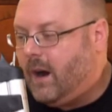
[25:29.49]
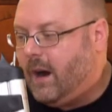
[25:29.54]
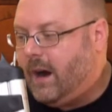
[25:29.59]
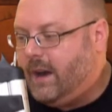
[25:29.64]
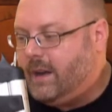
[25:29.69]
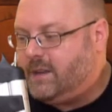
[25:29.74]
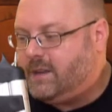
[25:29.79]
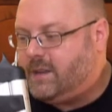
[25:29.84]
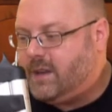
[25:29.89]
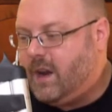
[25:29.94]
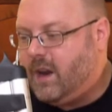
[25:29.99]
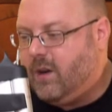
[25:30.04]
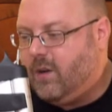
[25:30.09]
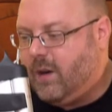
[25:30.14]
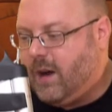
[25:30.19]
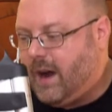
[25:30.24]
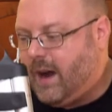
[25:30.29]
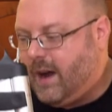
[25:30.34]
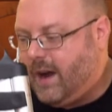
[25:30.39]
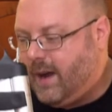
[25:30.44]
All right,
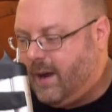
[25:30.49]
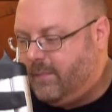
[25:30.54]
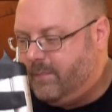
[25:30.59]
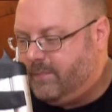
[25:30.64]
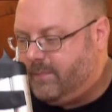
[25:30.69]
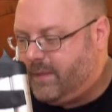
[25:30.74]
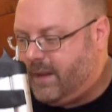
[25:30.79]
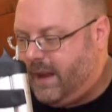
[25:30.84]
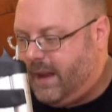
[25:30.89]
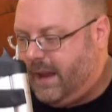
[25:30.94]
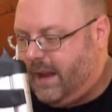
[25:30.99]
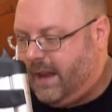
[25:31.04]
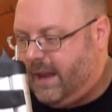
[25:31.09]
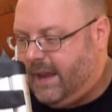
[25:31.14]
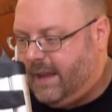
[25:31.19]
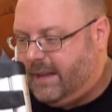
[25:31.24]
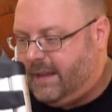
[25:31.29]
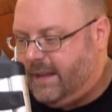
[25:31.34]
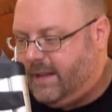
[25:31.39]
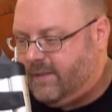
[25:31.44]
so um,
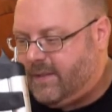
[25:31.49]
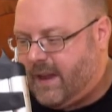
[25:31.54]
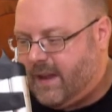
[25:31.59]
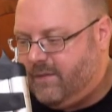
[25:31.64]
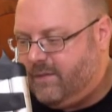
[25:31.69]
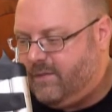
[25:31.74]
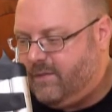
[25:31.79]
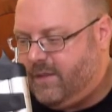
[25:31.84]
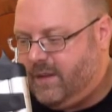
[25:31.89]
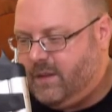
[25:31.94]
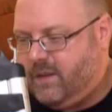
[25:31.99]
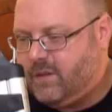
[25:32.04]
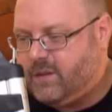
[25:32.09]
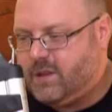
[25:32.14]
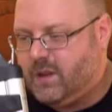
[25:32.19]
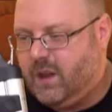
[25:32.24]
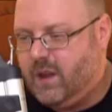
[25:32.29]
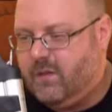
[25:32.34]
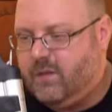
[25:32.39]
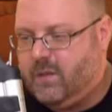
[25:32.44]
and they've got
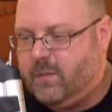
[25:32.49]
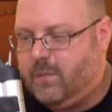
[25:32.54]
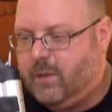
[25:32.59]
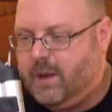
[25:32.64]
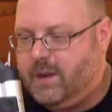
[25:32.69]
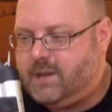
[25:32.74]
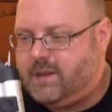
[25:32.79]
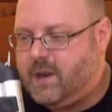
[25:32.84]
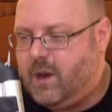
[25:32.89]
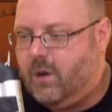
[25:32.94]
vineyards all over the place.